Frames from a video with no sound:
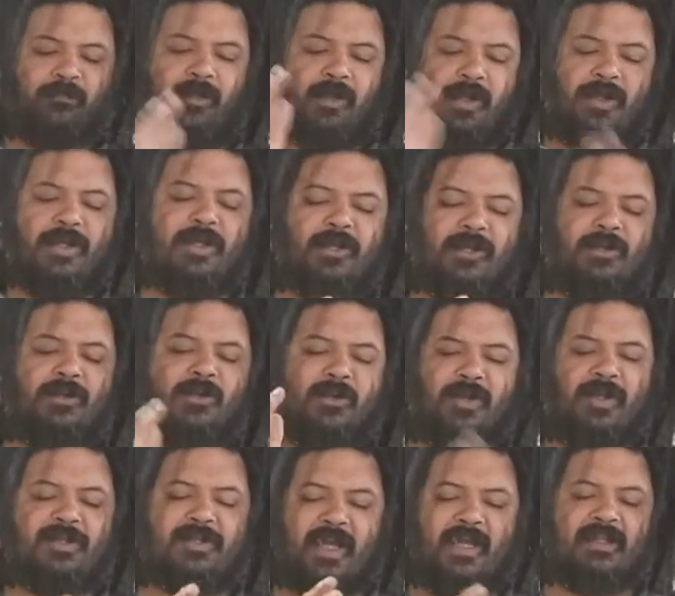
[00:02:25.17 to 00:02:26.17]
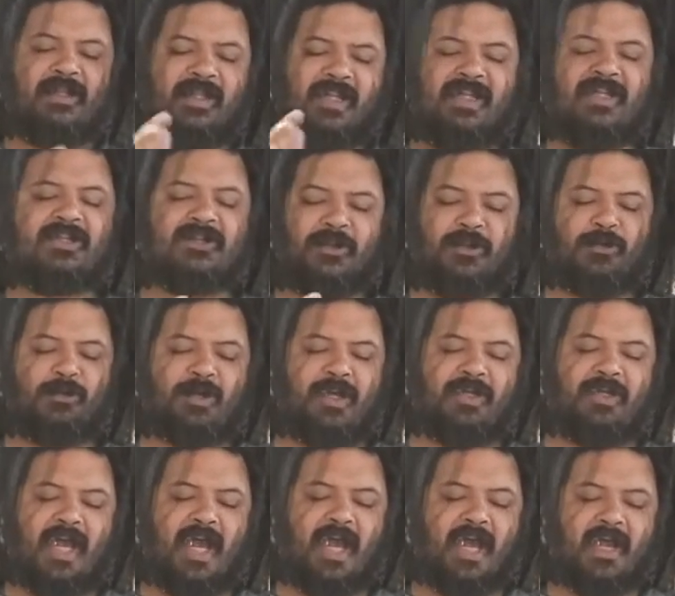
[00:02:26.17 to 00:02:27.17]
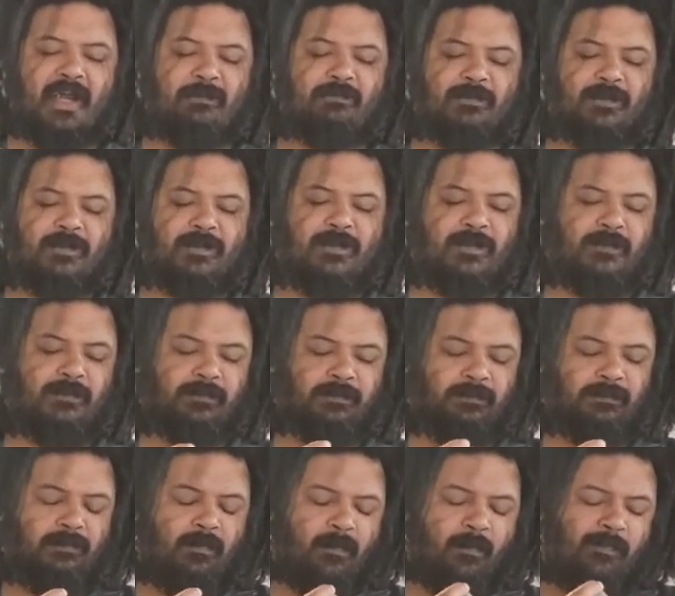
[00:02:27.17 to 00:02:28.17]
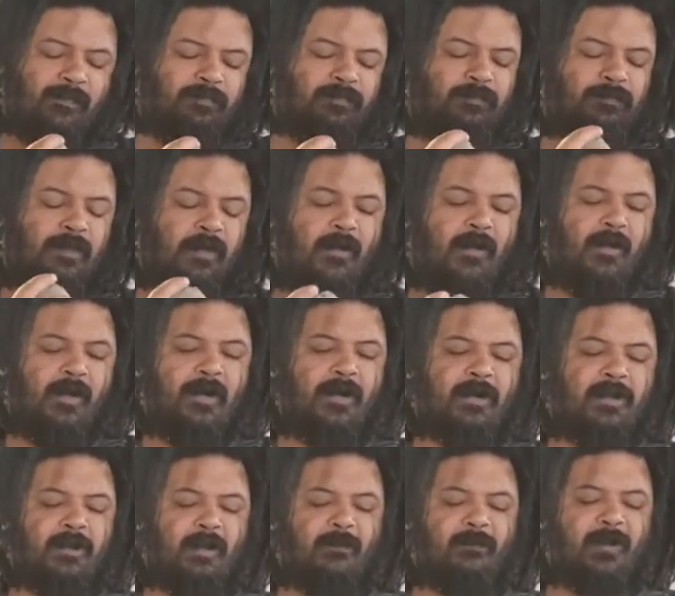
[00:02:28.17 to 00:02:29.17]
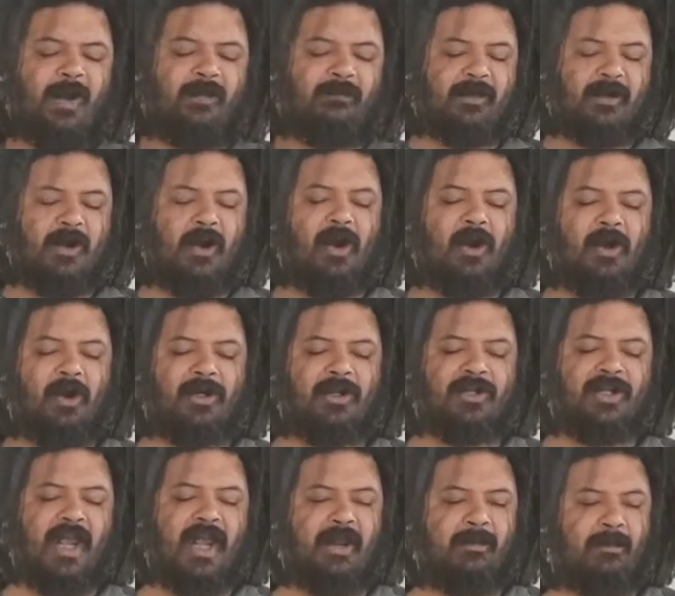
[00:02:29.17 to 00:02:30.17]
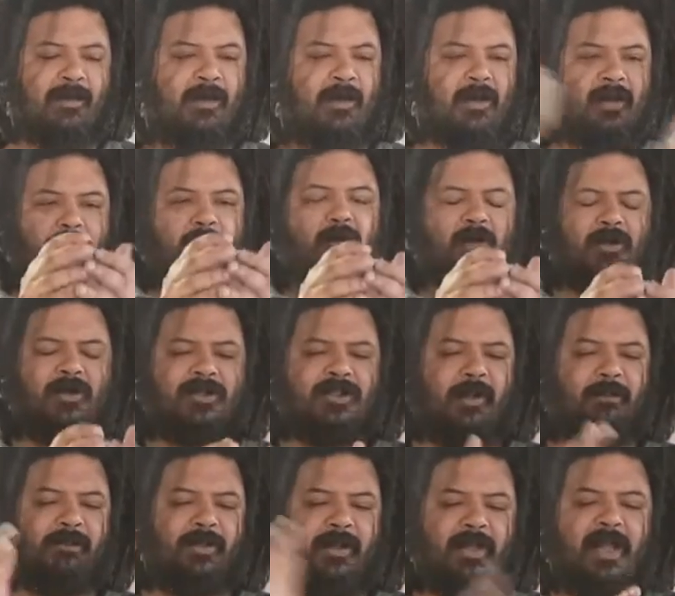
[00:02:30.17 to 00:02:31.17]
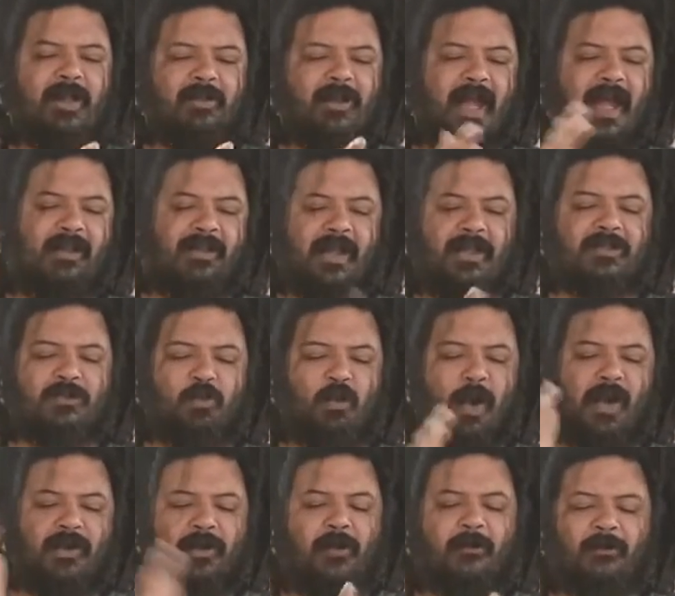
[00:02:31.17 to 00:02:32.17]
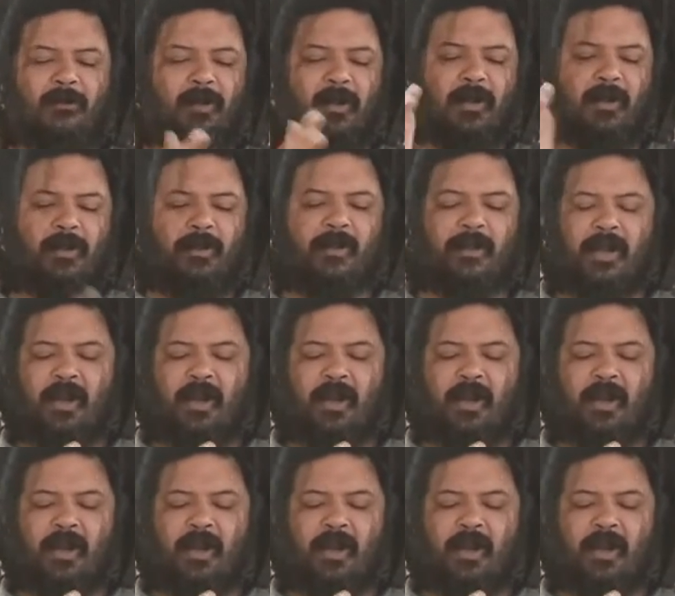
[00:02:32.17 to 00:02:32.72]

You need to do this at least 3 times. Now, if you have a card table or something like that, that's wonderful.